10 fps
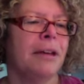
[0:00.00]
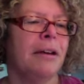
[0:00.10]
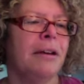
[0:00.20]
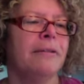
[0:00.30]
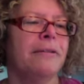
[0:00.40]

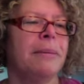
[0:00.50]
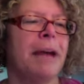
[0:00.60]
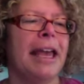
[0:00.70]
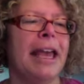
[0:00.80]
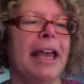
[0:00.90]

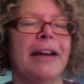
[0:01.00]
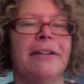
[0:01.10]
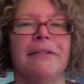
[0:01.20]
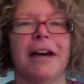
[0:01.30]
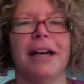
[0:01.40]
the
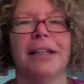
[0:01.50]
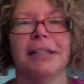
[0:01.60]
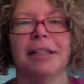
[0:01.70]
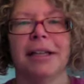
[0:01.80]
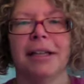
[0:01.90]
Yacht
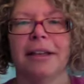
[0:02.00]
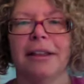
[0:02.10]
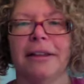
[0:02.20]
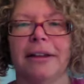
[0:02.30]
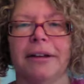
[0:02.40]
yarn on the
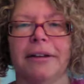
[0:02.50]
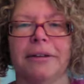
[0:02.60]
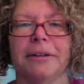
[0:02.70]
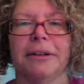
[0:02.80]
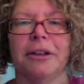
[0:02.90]
house,
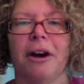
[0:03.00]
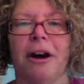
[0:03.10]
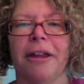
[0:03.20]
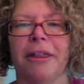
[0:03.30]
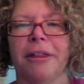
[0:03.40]
the
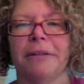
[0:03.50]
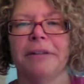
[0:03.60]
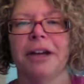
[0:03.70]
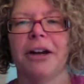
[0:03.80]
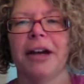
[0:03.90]

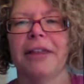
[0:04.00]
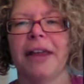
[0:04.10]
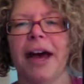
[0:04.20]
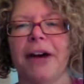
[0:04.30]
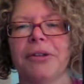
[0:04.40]
father
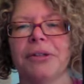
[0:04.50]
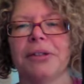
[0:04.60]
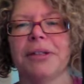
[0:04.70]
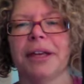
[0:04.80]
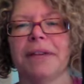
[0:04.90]
caviar
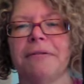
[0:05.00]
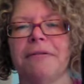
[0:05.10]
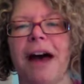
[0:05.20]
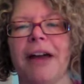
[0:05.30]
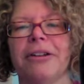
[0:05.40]
color,
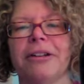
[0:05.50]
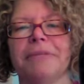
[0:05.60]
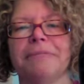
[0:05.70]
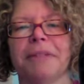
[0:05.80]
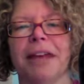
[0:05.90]
still showing
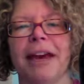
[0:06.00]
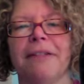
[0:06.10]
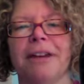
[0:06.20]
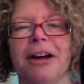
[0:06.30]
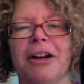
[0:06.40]
kind of
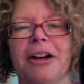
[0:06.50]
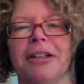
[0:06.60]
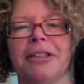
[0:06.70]
blue.